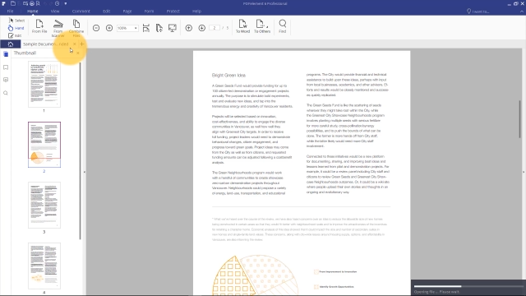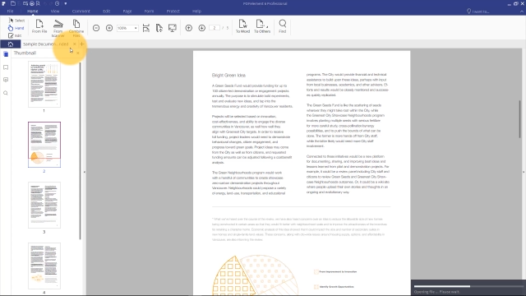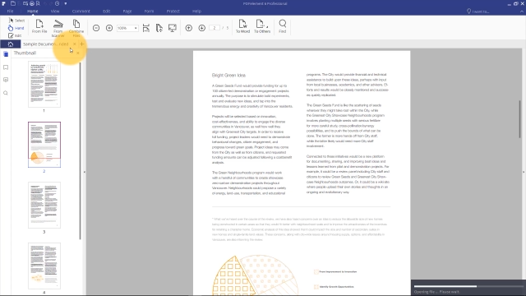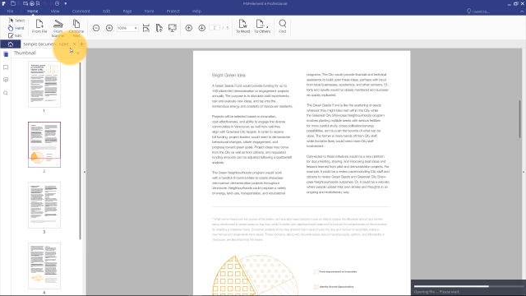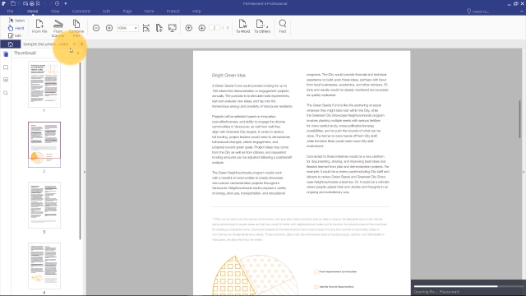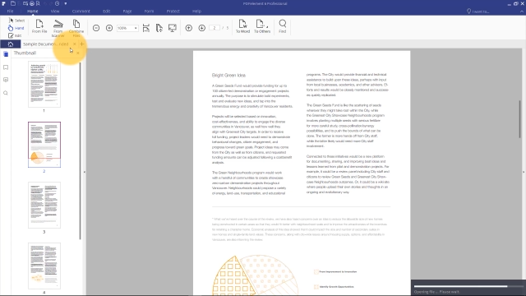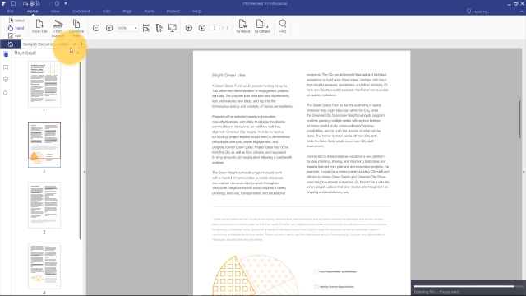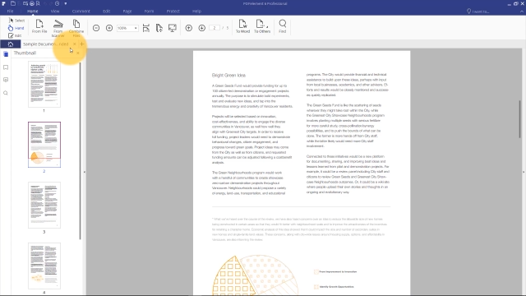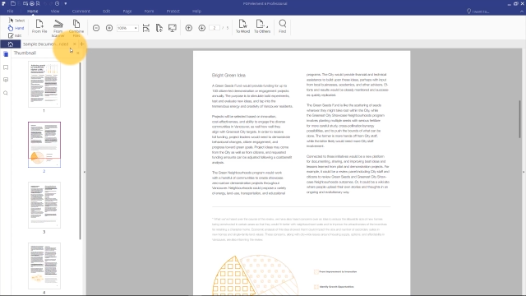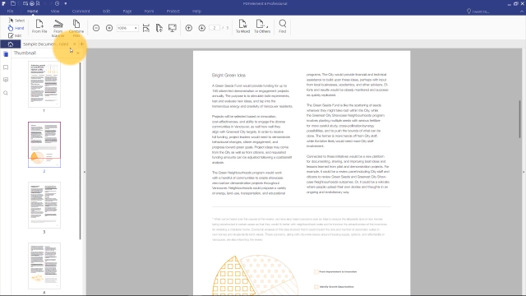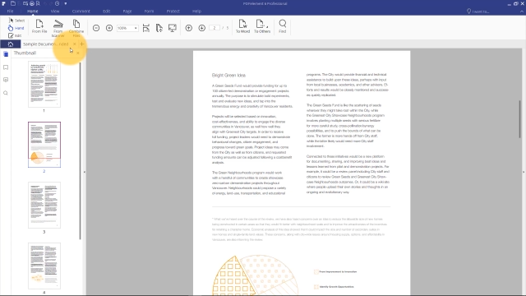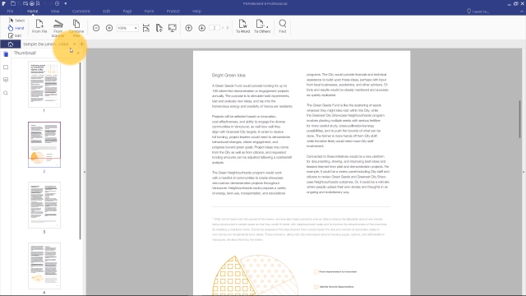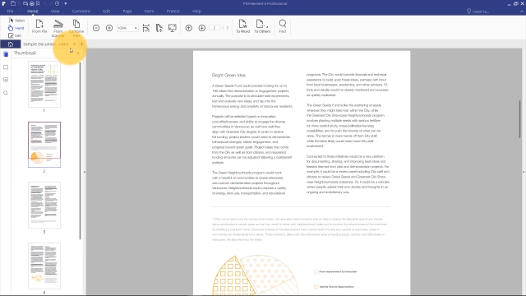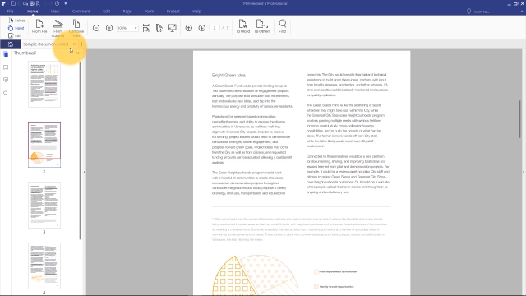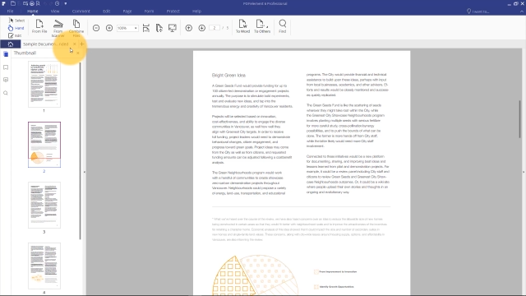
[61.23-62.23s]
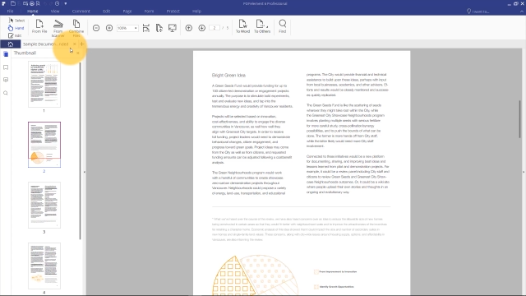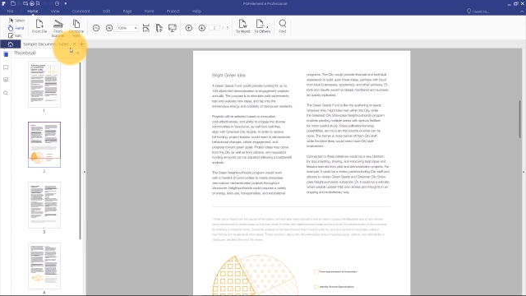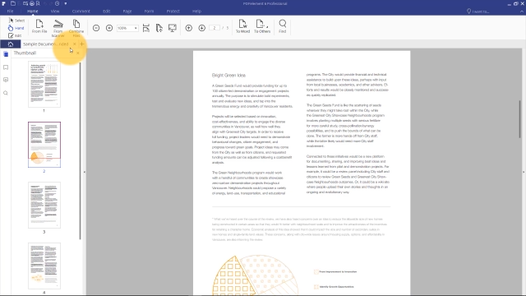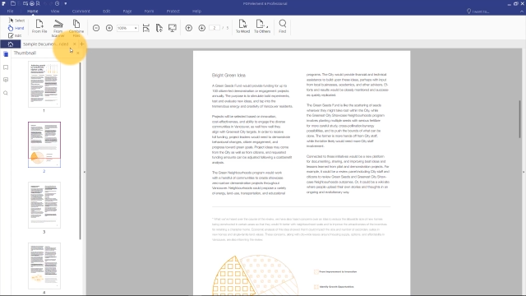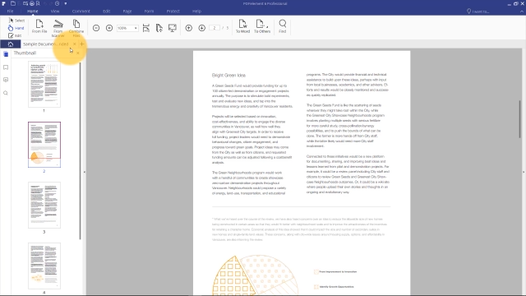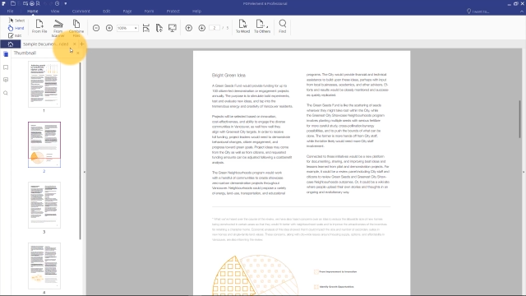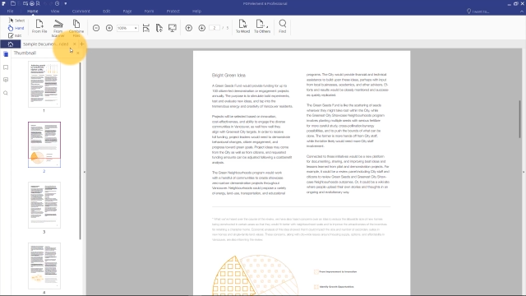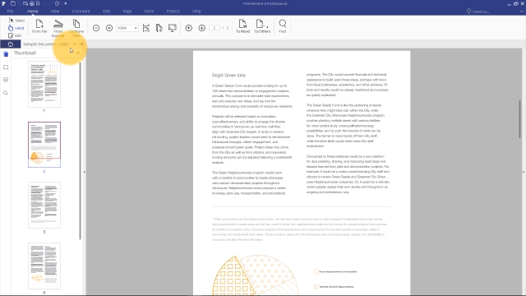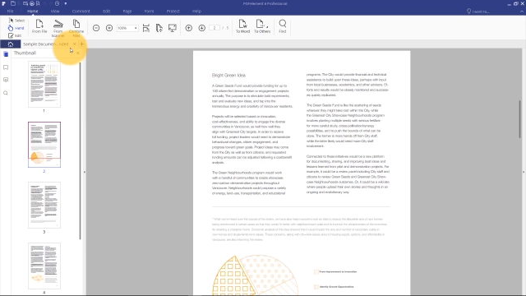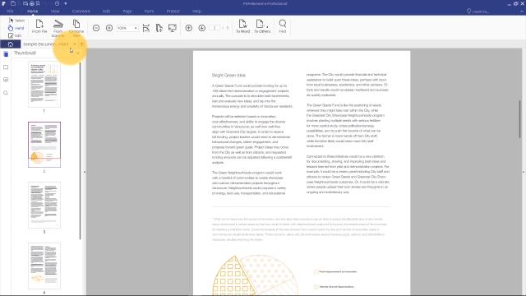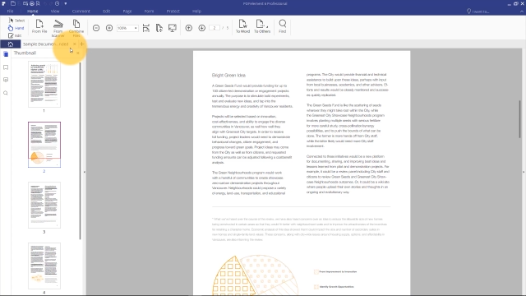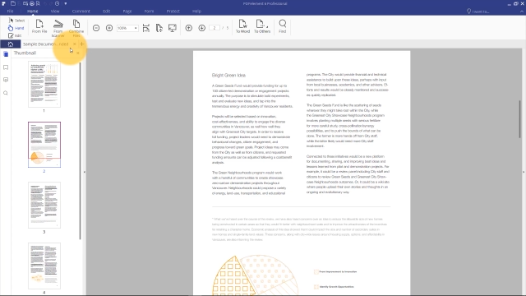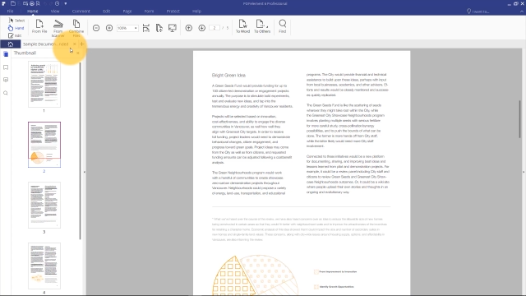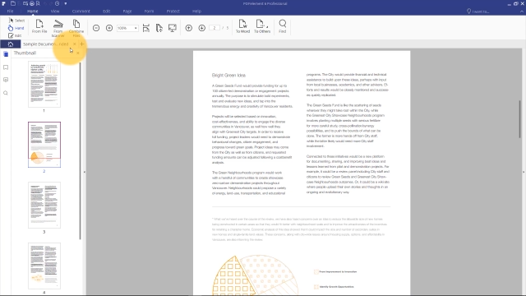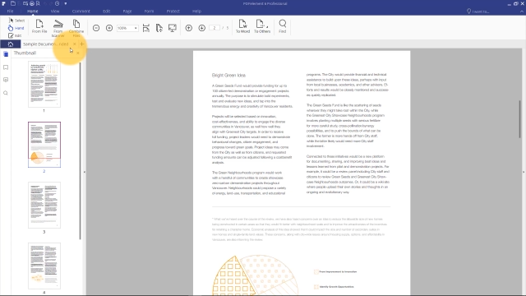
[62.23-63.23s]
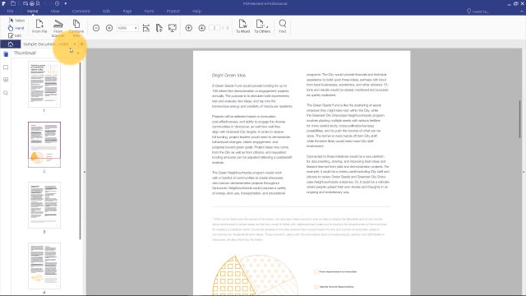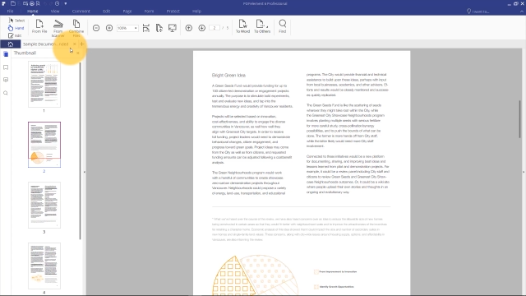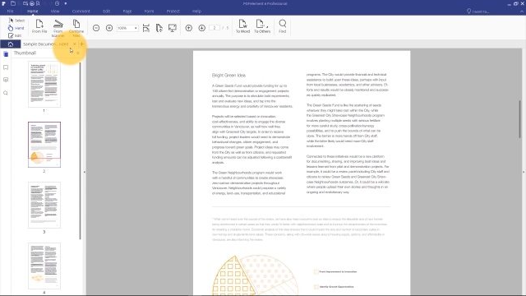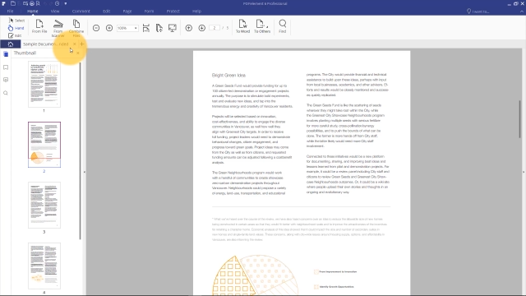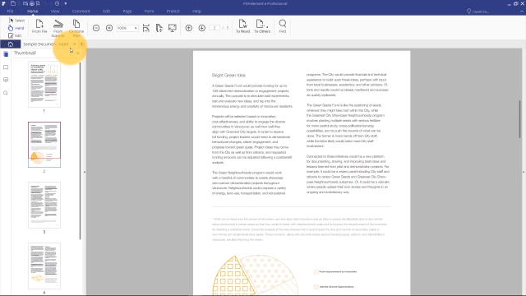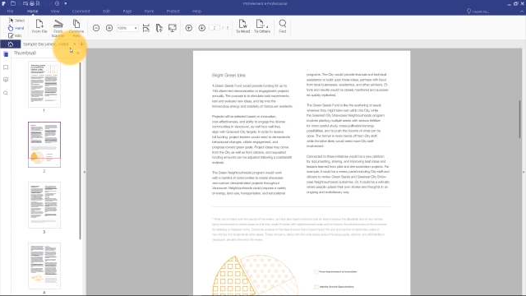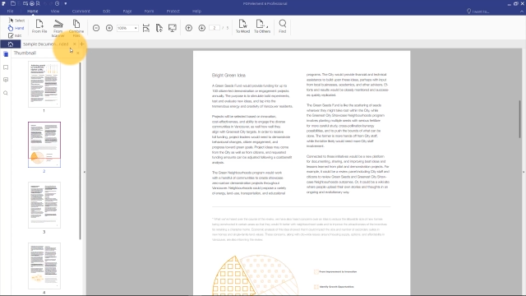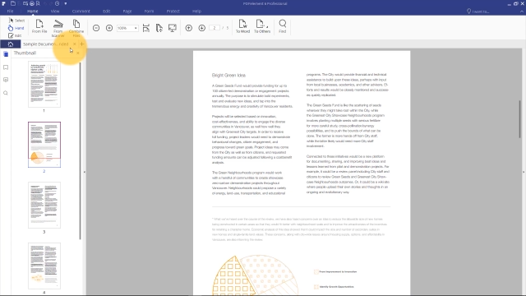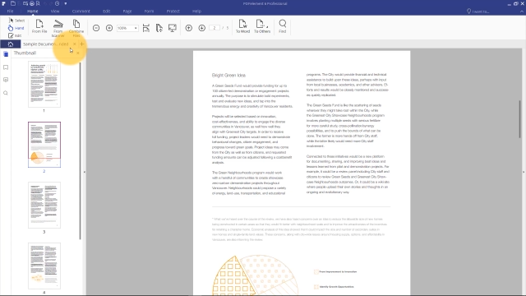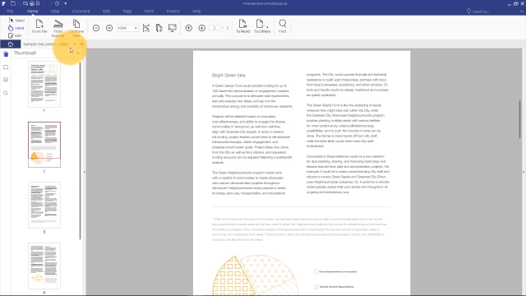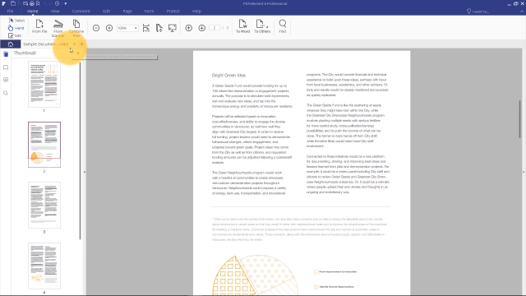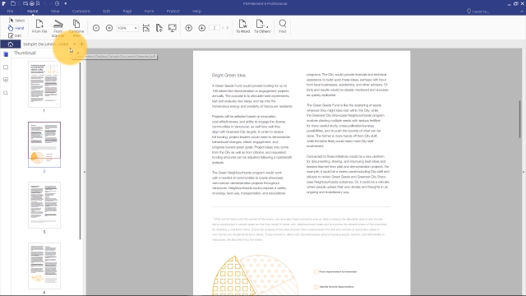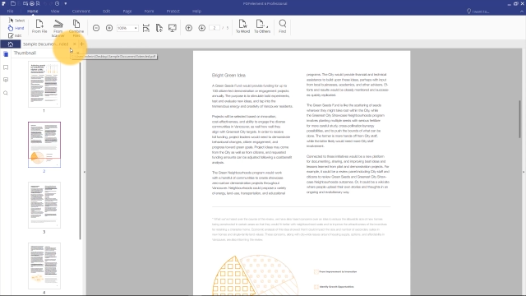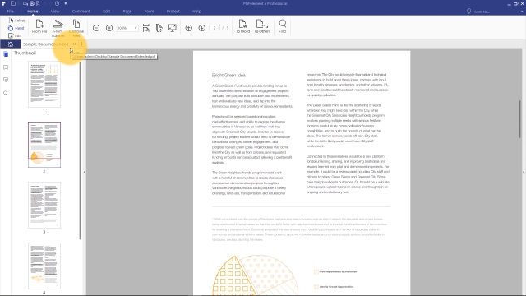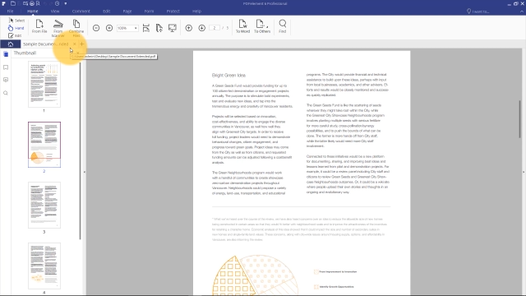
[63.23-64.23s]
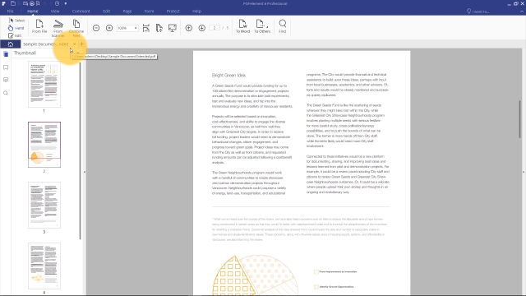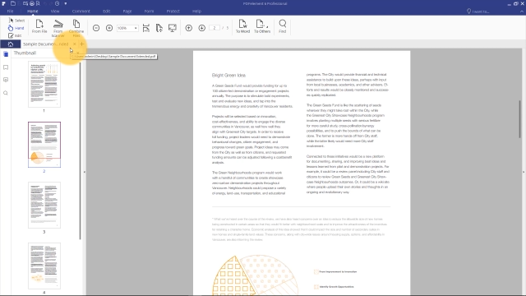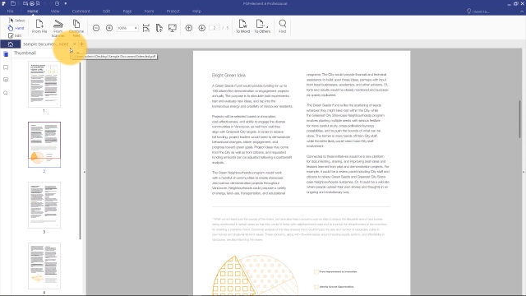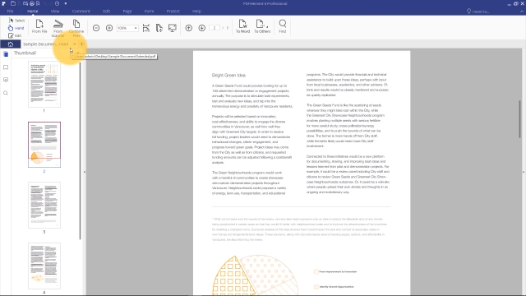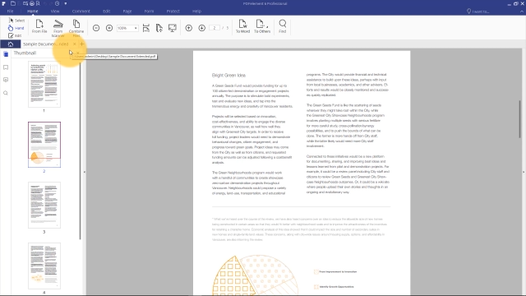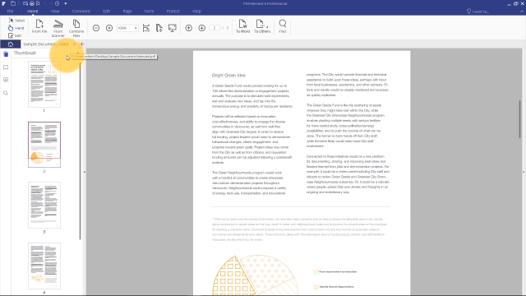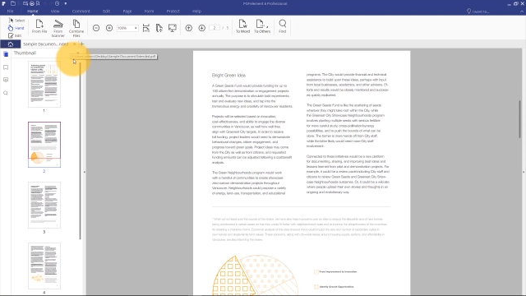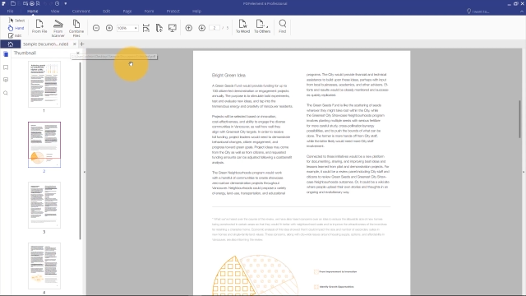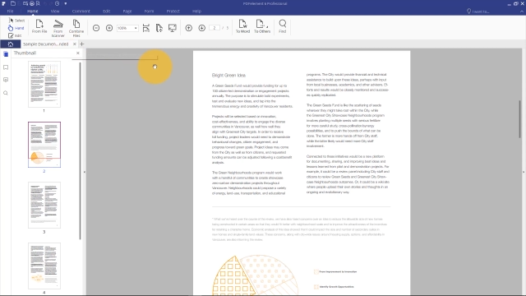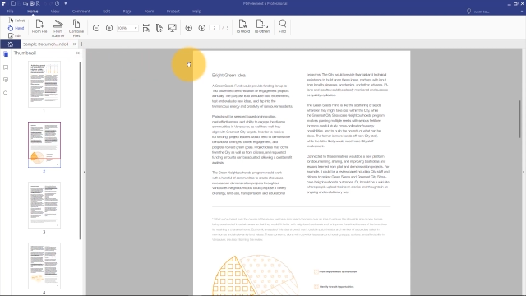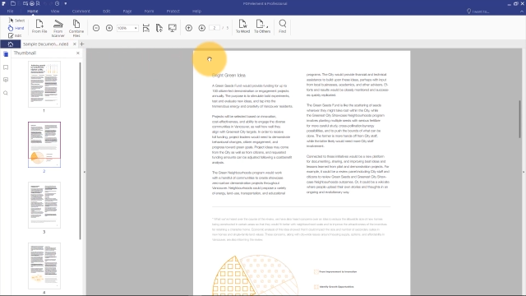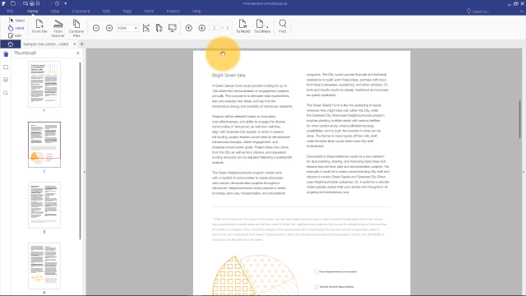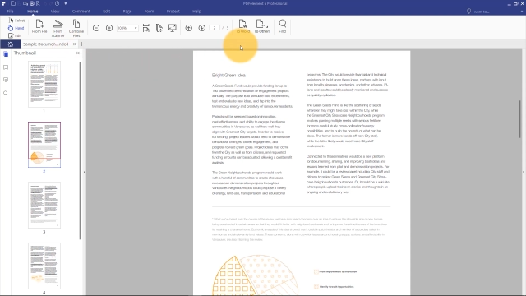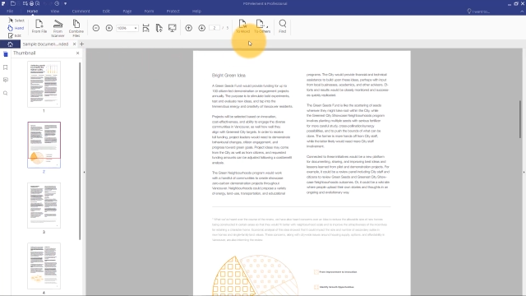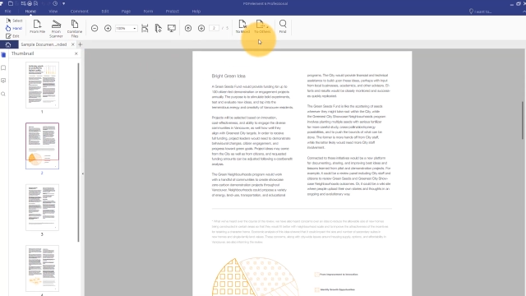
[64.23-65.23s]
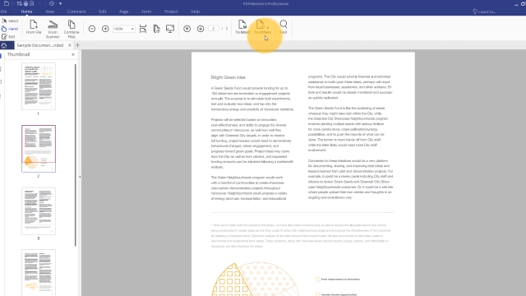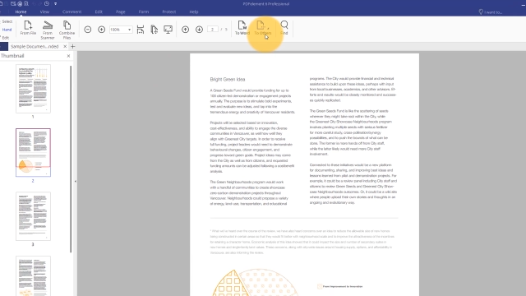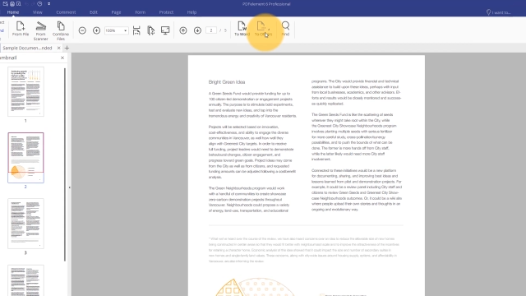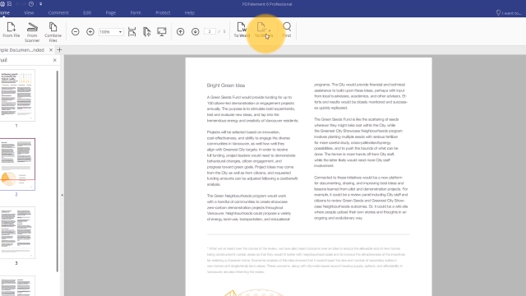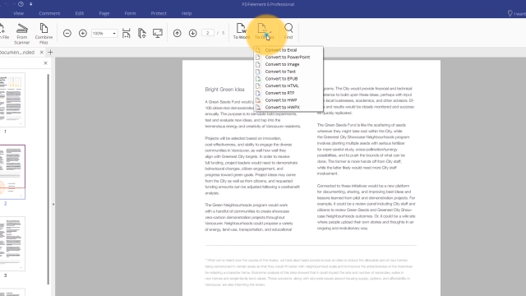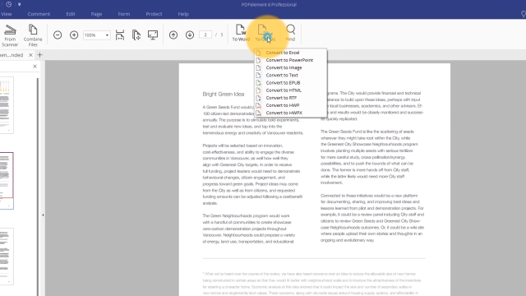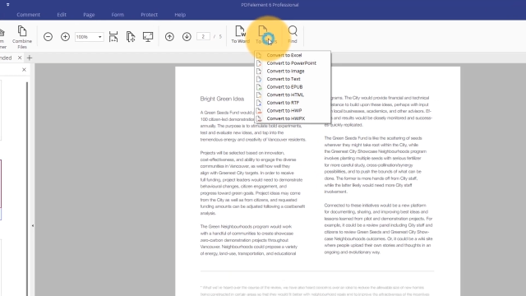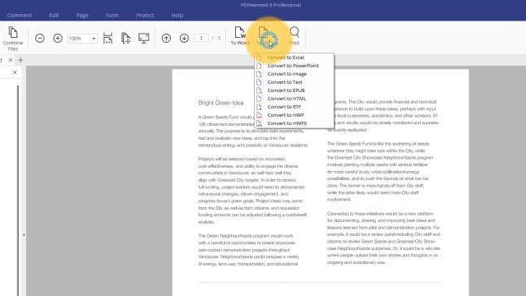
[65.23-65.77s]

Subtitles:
Nobody's mouth can be seen.